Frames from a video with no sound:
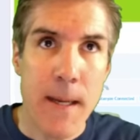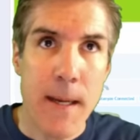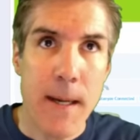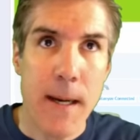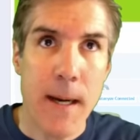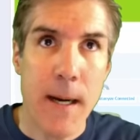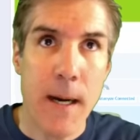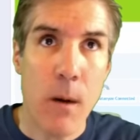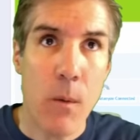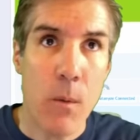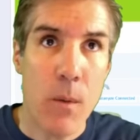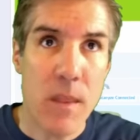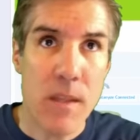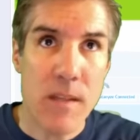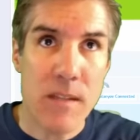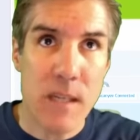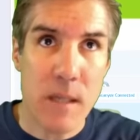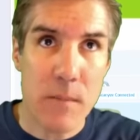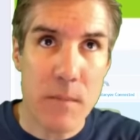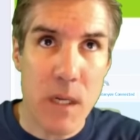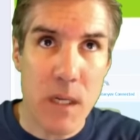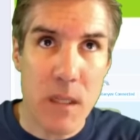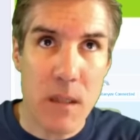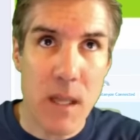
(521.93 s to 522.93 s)
with the
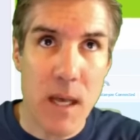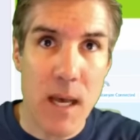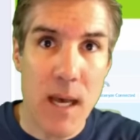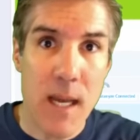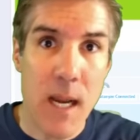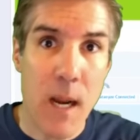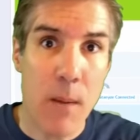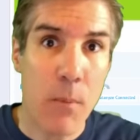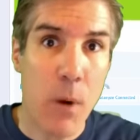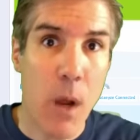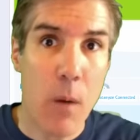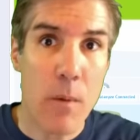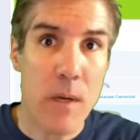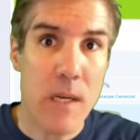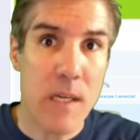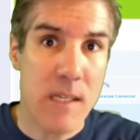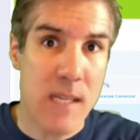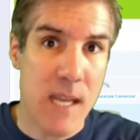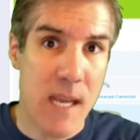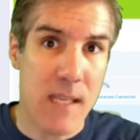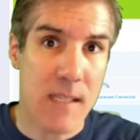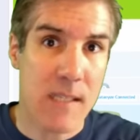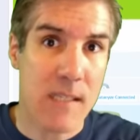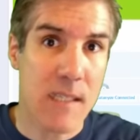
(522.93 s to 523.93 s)
subject line. I'd probably
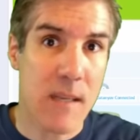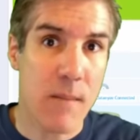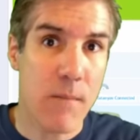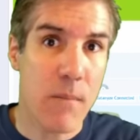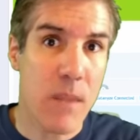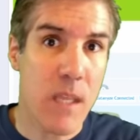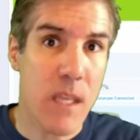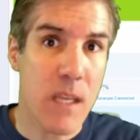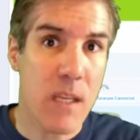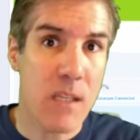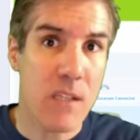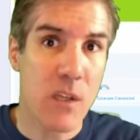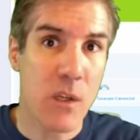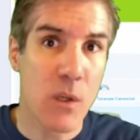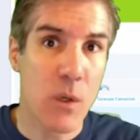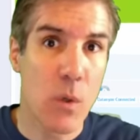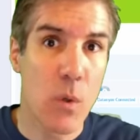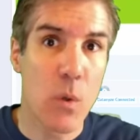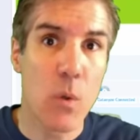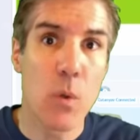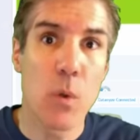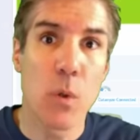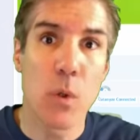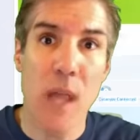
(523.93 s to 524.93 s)
test some things in
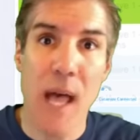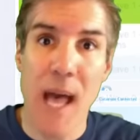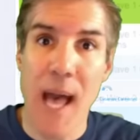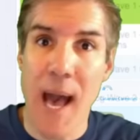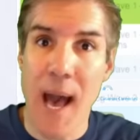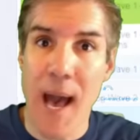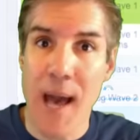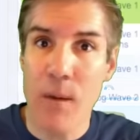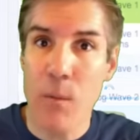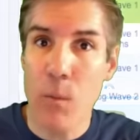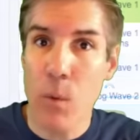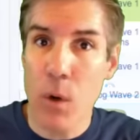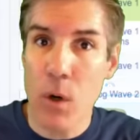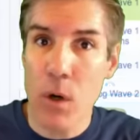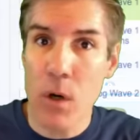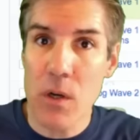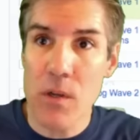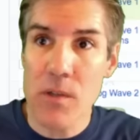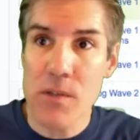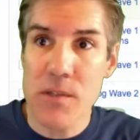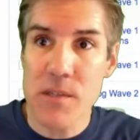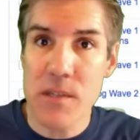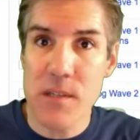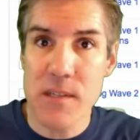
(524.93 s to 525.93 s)
Google
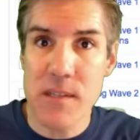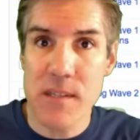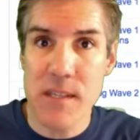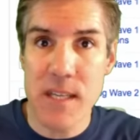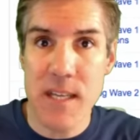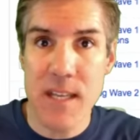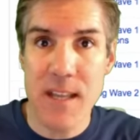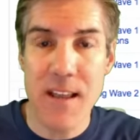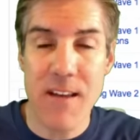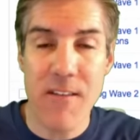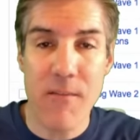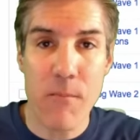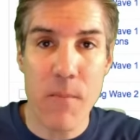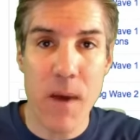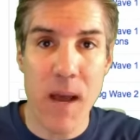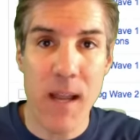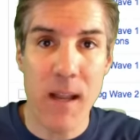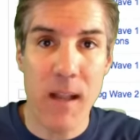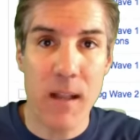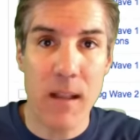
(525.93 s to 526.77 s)
AdWords to see if my